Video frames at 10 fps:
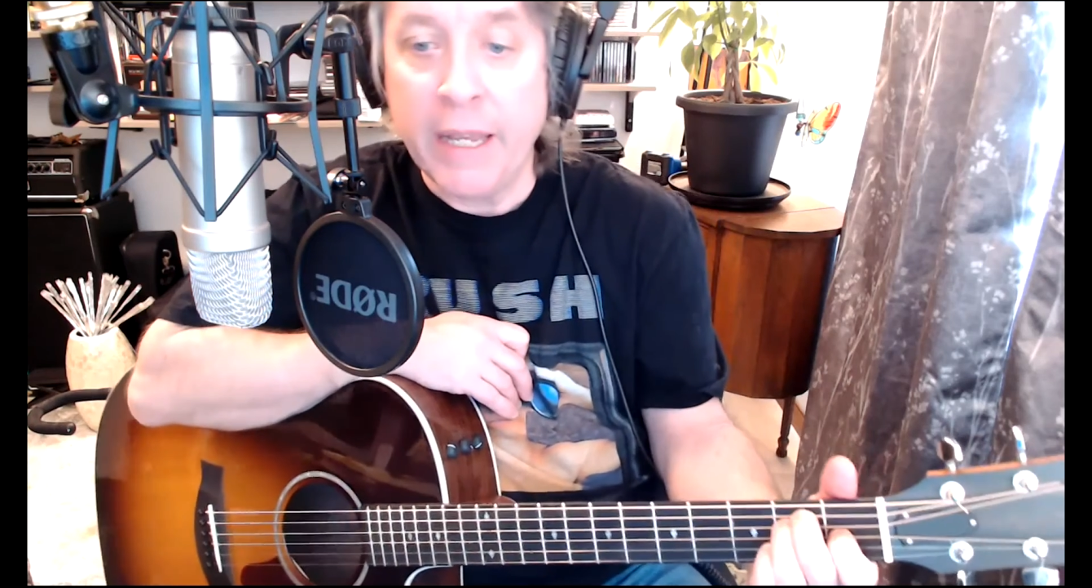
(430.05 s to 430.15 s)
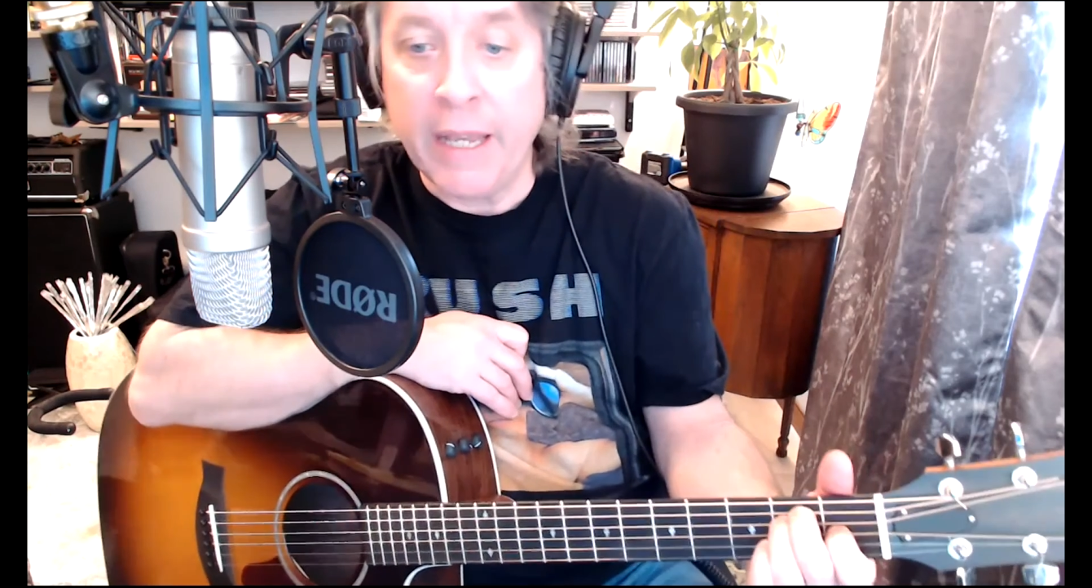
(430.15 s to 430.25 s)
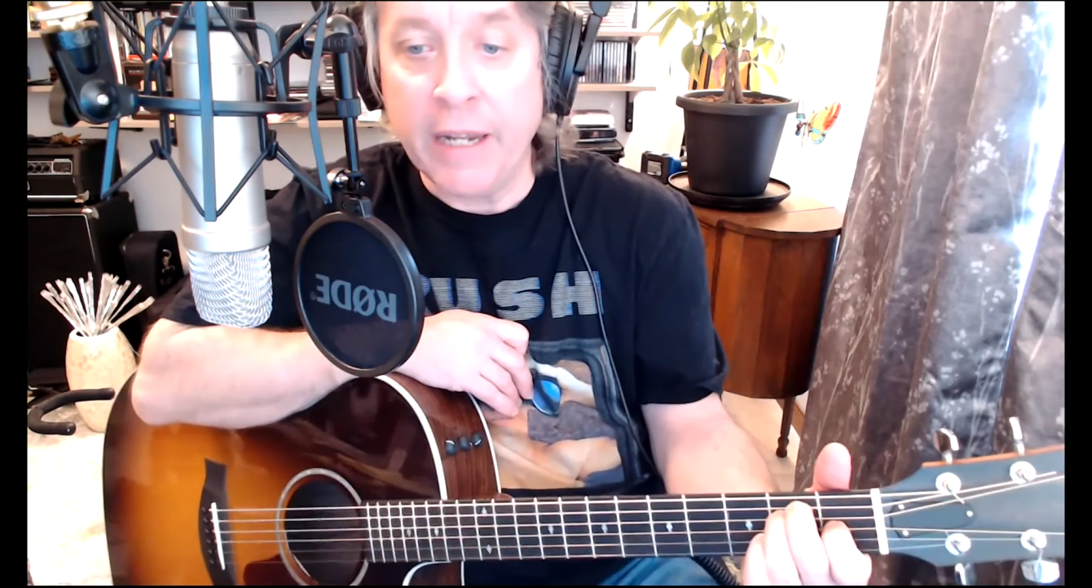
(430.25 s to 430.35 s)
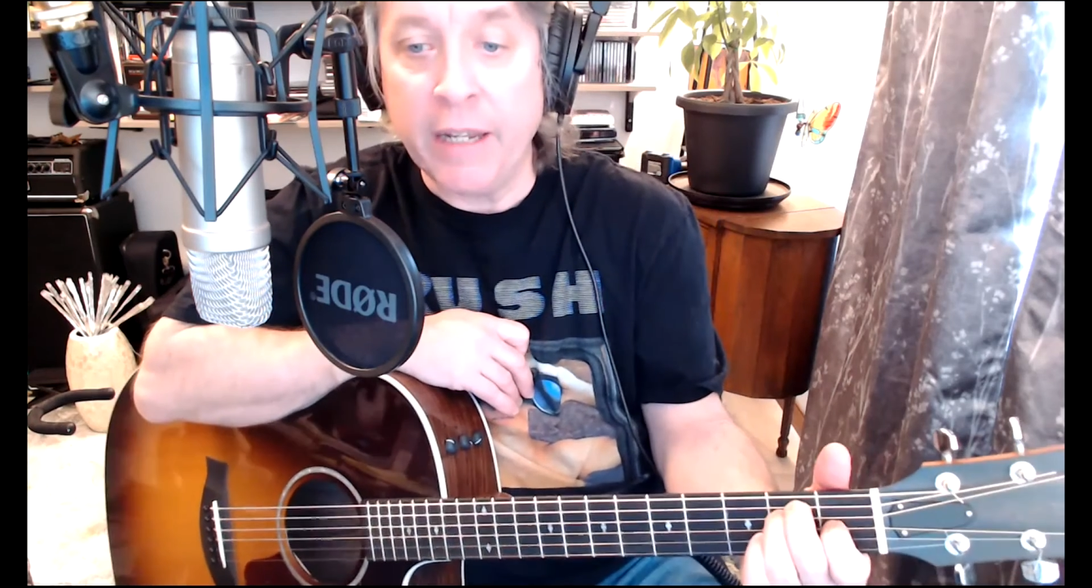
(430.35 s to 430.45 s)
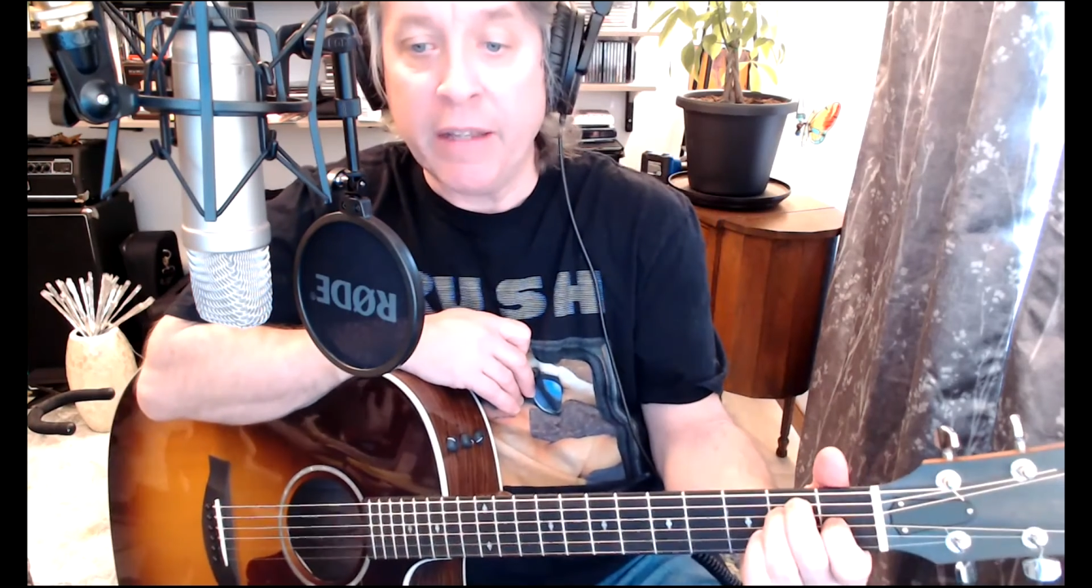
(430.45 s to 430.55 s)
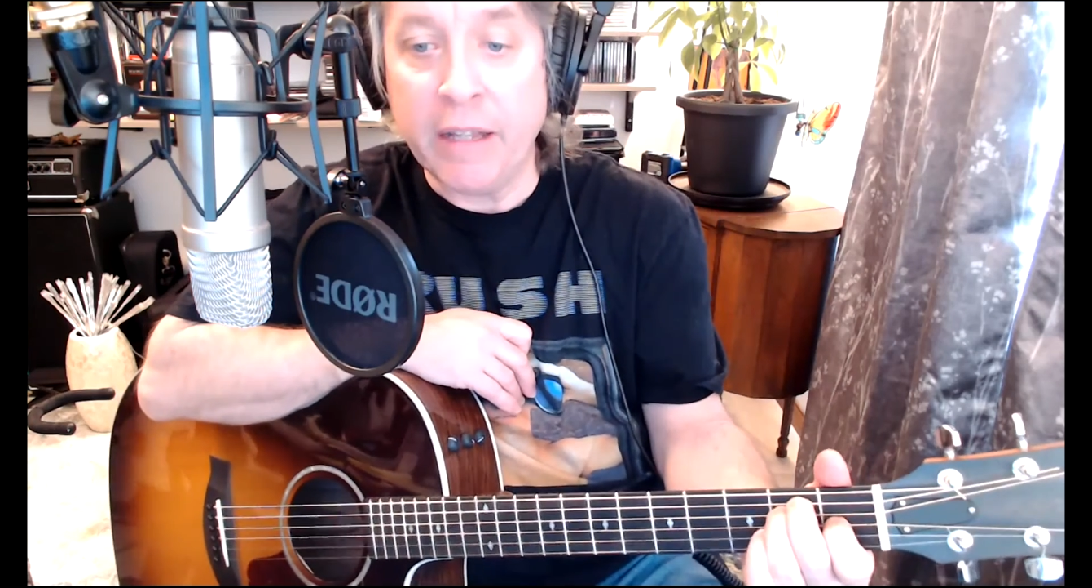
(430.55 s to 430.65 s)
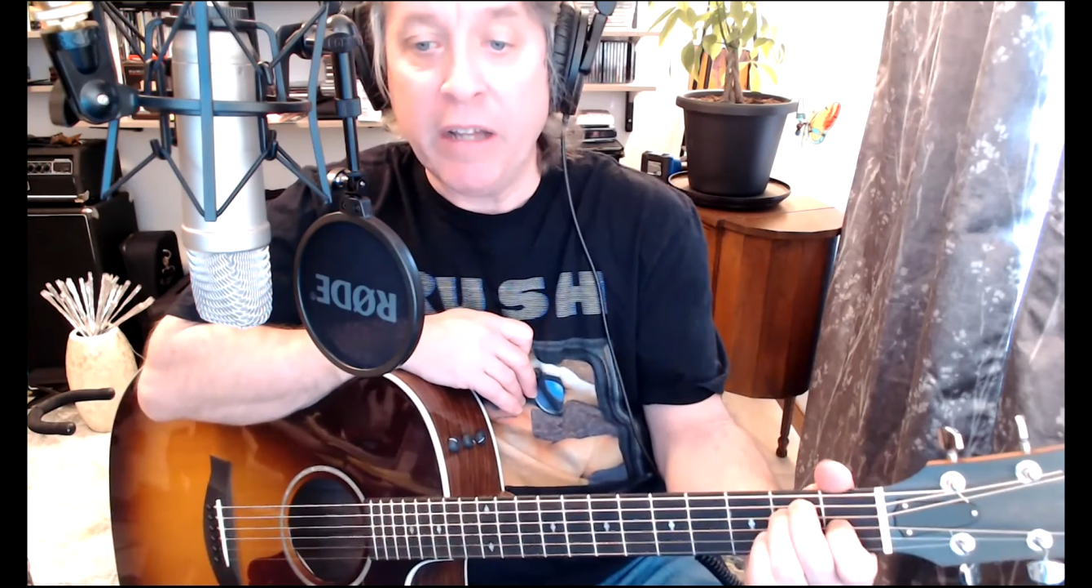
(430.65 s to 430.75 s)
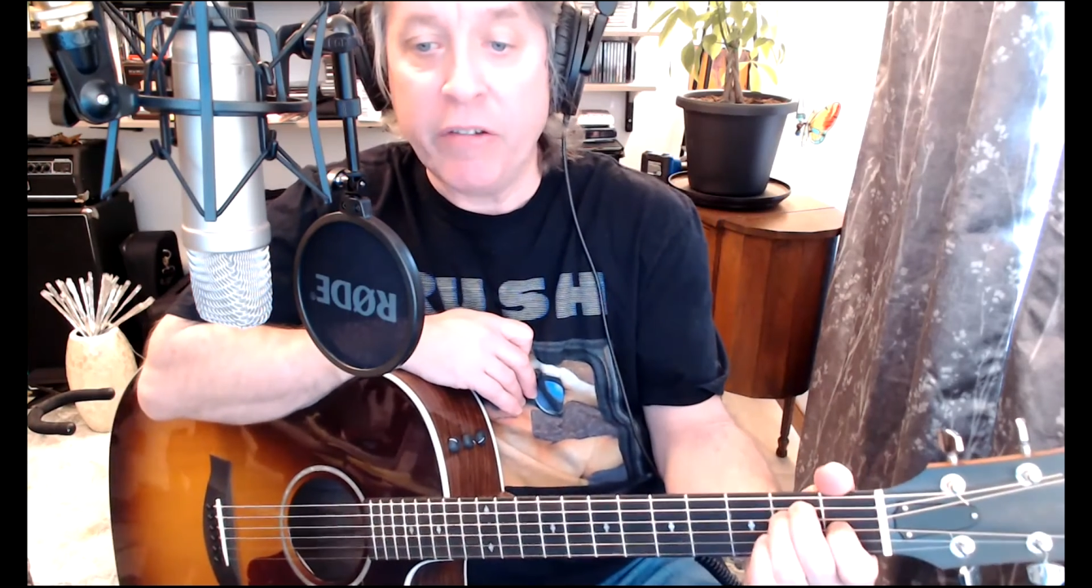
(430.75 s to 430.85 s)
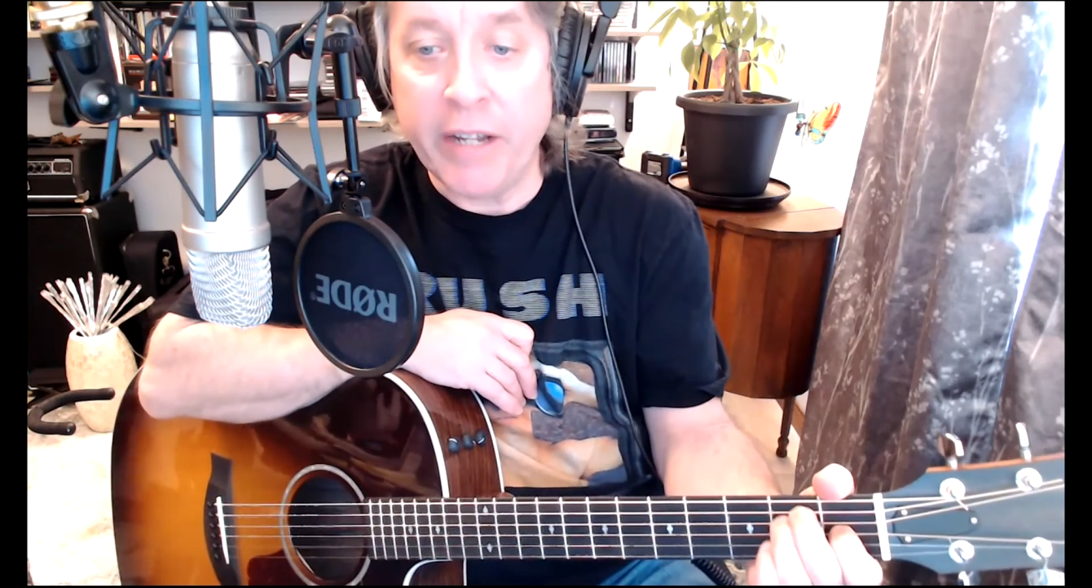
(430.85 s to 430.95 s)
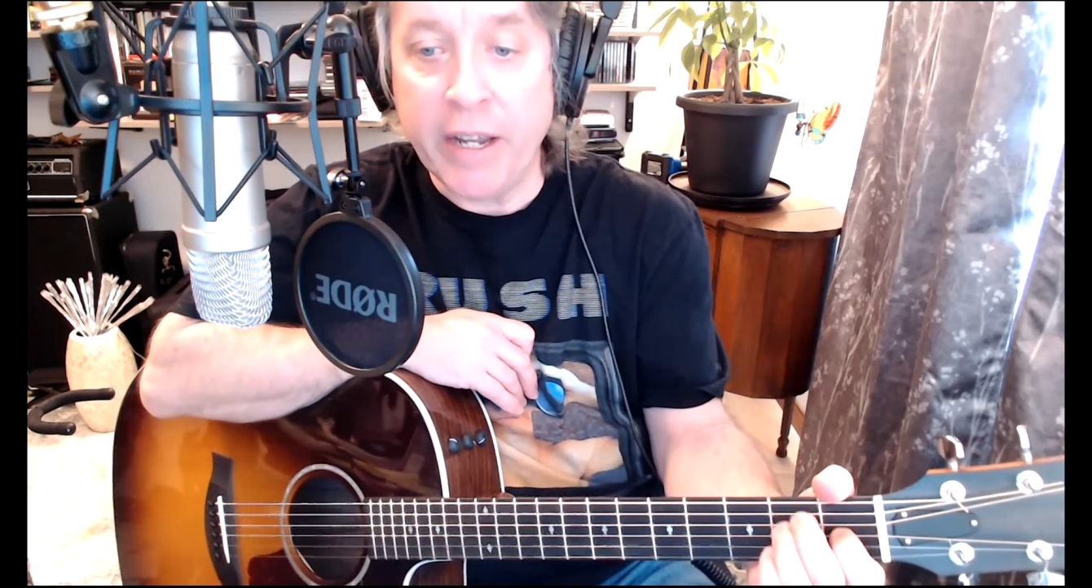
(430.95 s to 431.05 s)
getting the
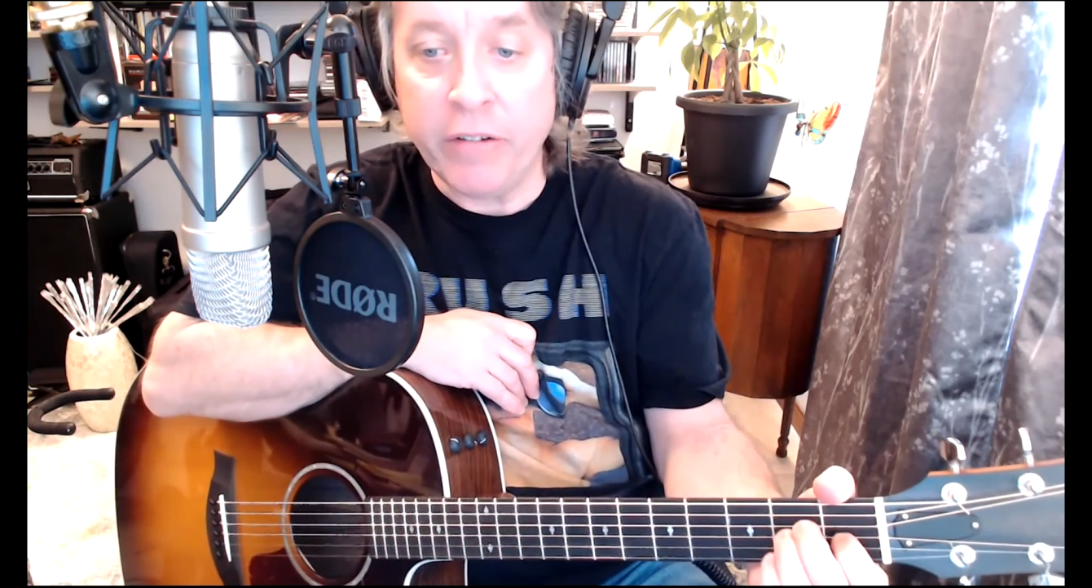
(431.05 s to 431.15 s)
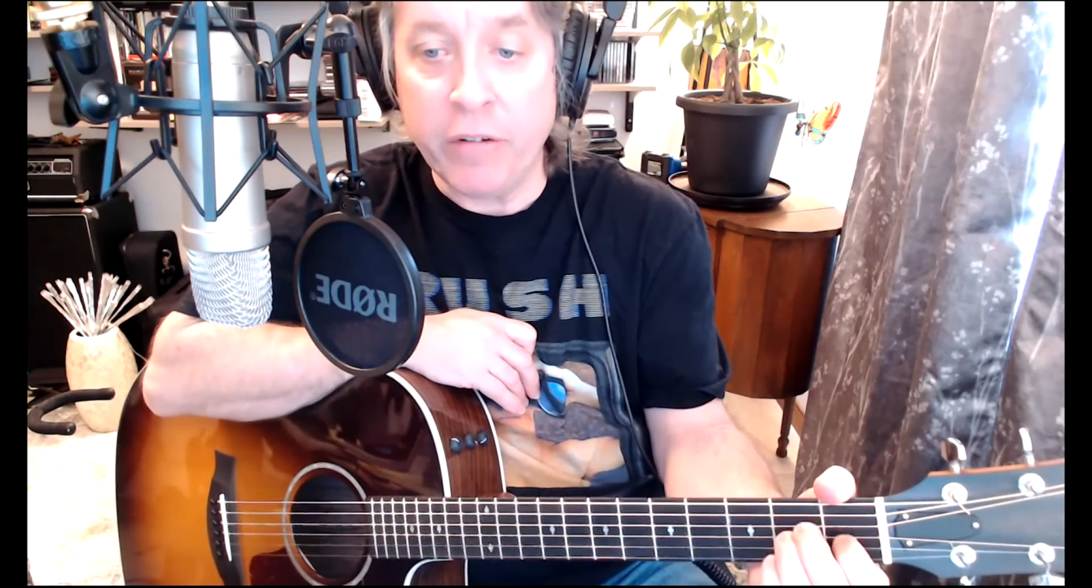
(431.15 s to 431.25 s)
left hand